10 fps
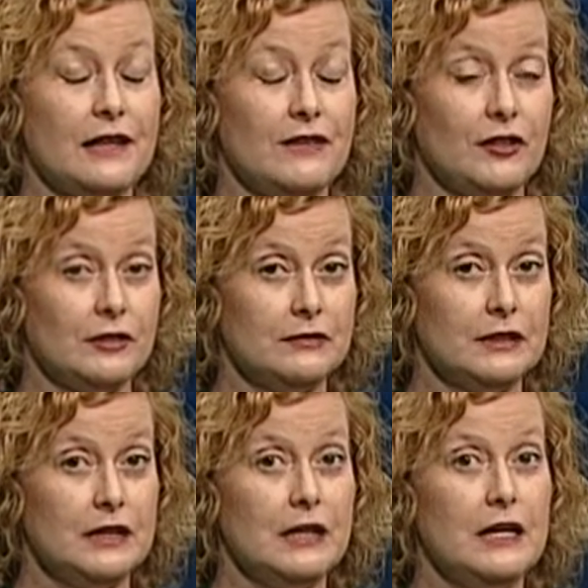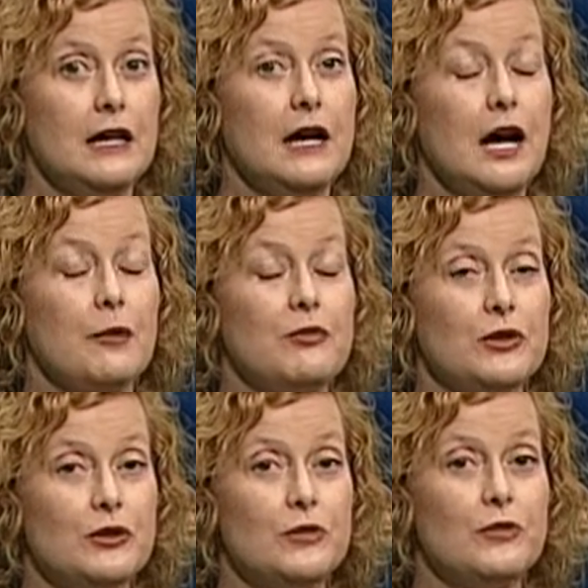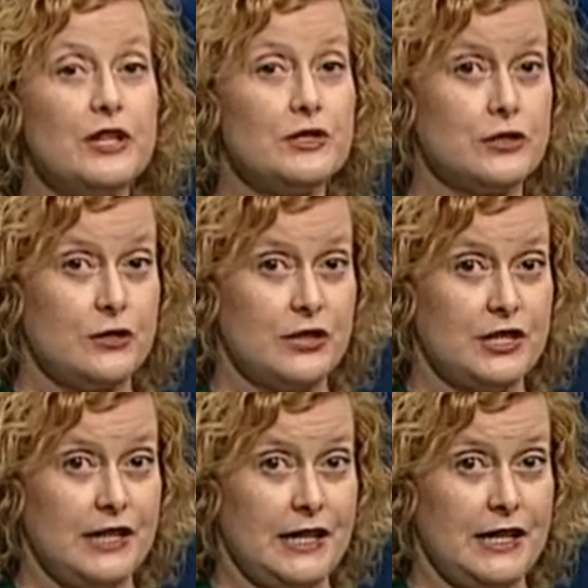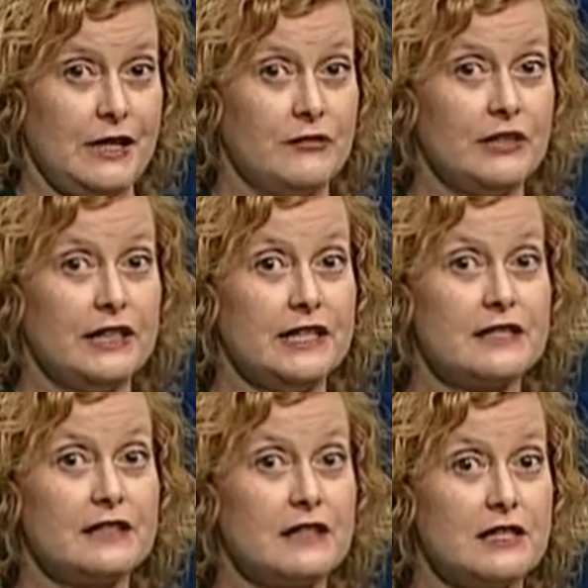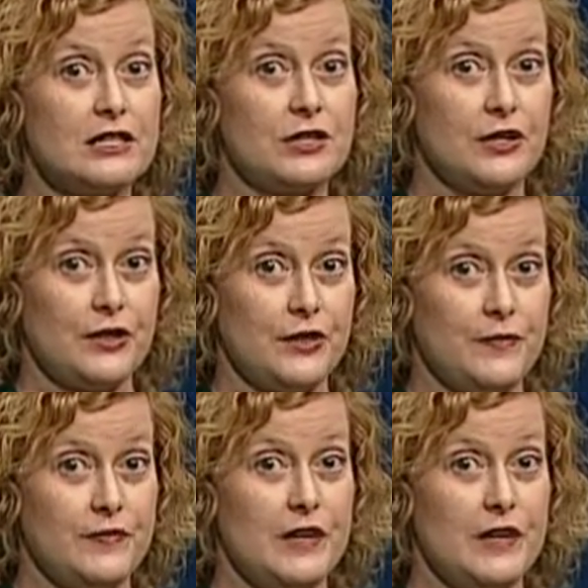level. A Pew Research study released this year